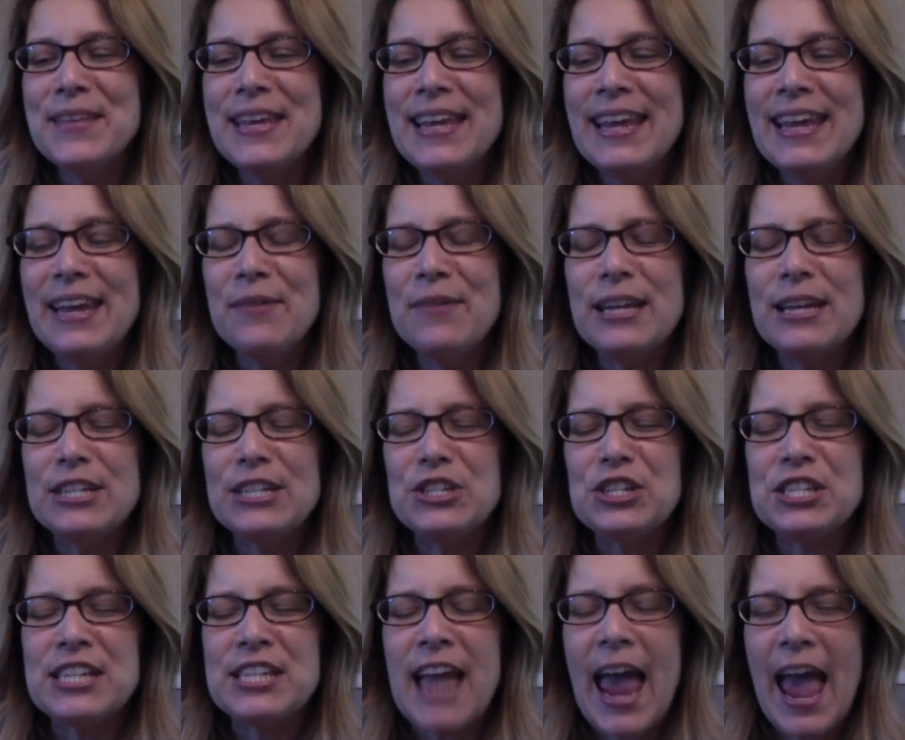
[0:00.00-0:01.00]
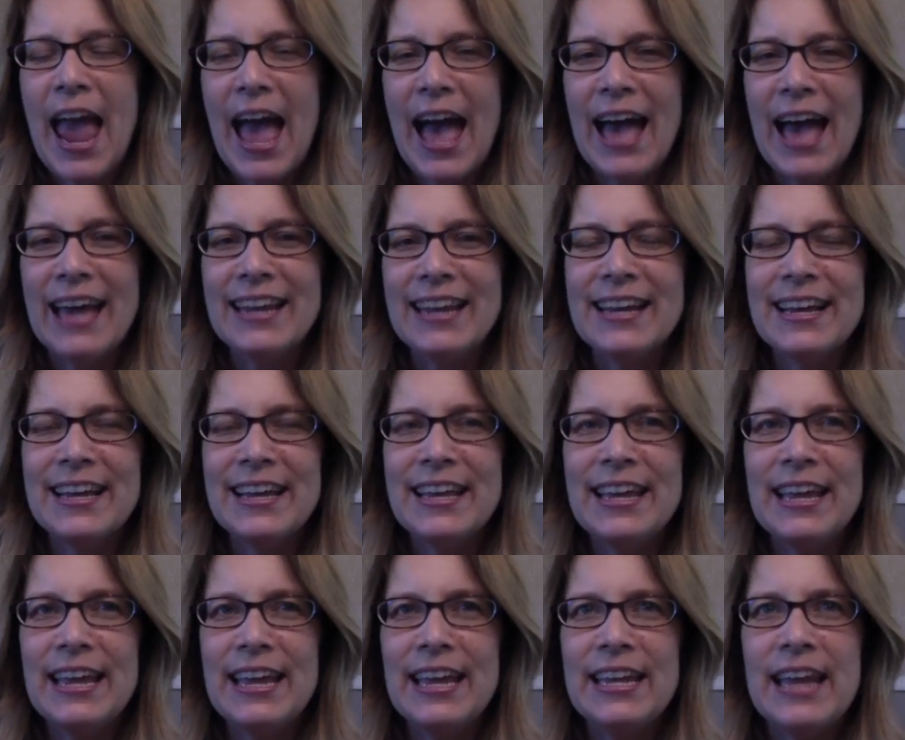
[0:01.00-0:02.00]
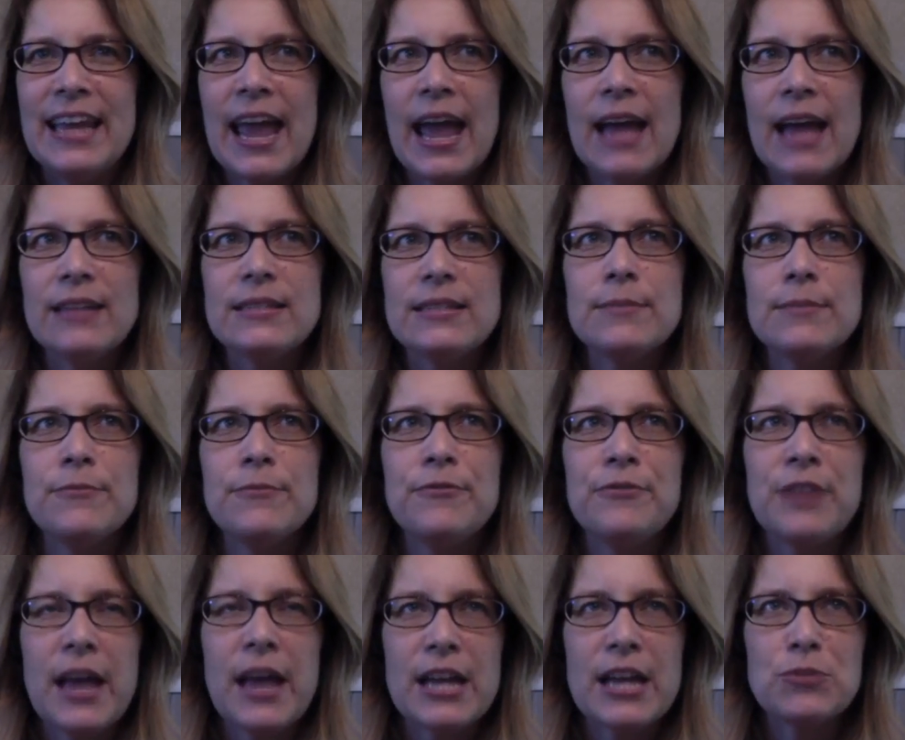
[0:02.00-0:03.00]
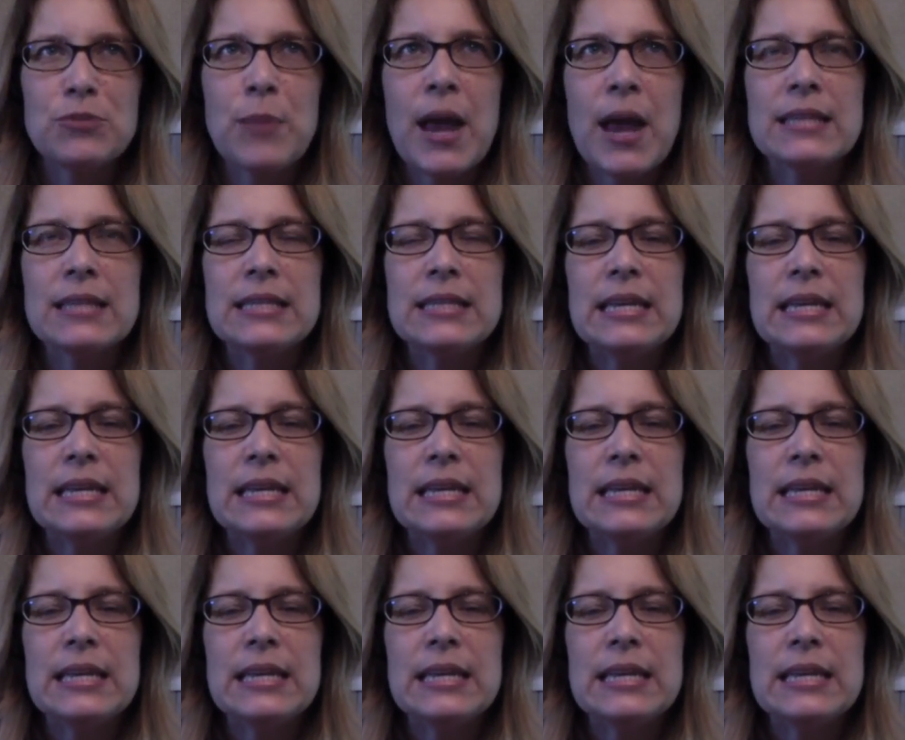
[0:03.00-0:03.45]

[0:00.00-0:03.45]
It had some flashbacks.